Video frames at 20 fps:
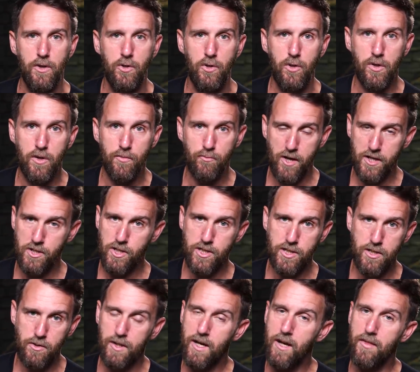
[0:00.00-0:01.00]
You can
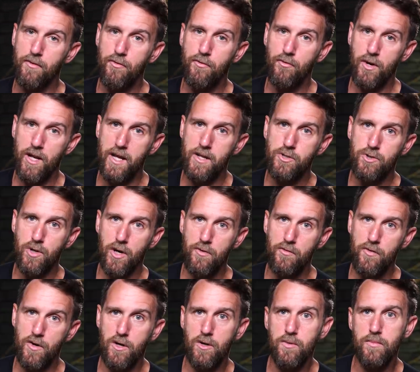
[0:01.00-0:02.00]
register and get the free intro
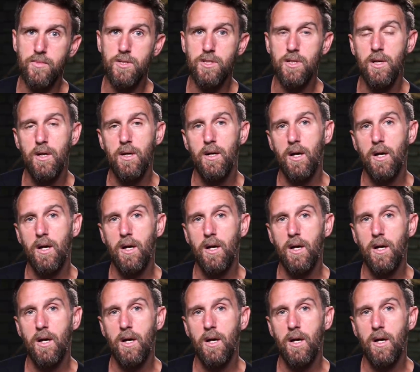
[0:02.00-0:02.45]
films,